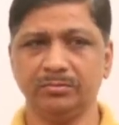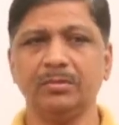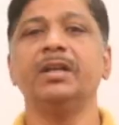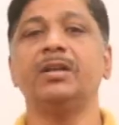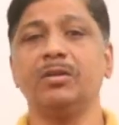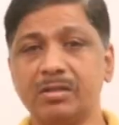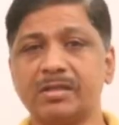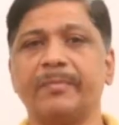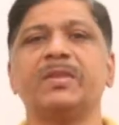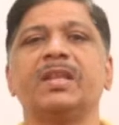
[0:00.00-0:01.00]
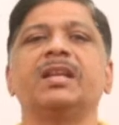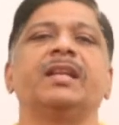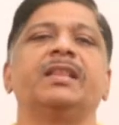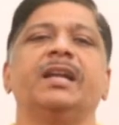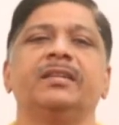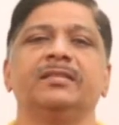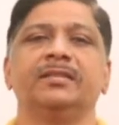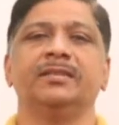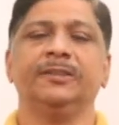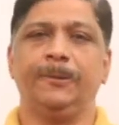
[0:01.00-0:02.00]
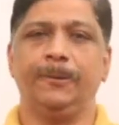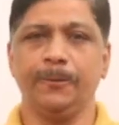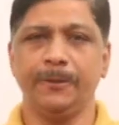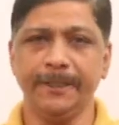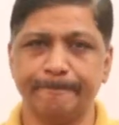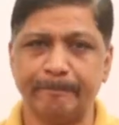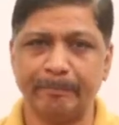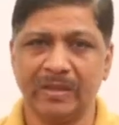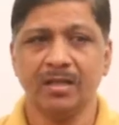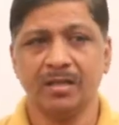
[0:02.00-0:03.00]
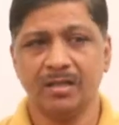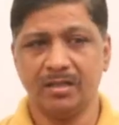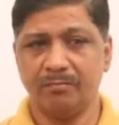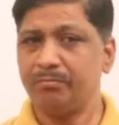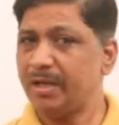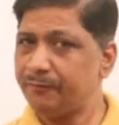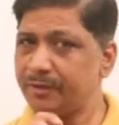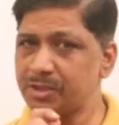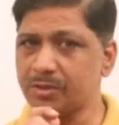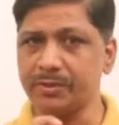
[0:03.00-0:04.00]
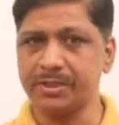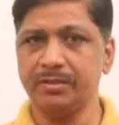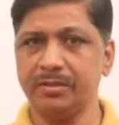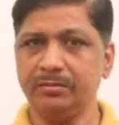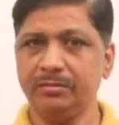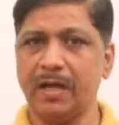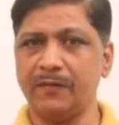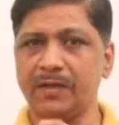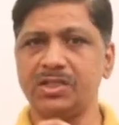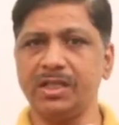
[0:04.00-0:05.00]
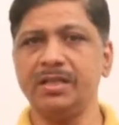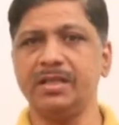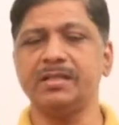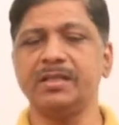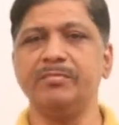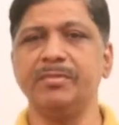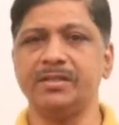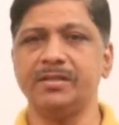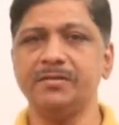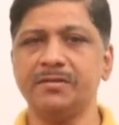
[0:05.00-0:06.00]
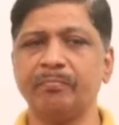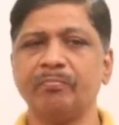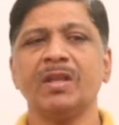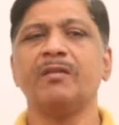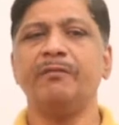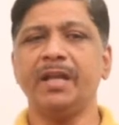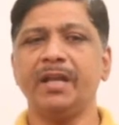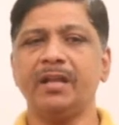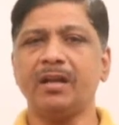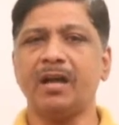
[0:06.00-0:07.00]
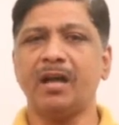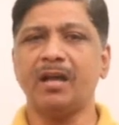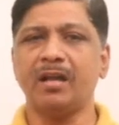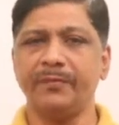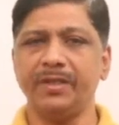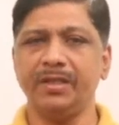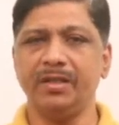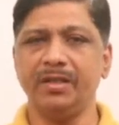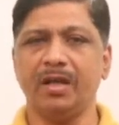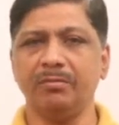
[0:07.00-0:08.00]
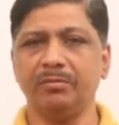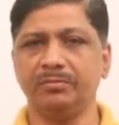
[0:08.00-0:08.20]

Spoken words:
It looks something like that. Okay. My first question after seeing these images, where are we now?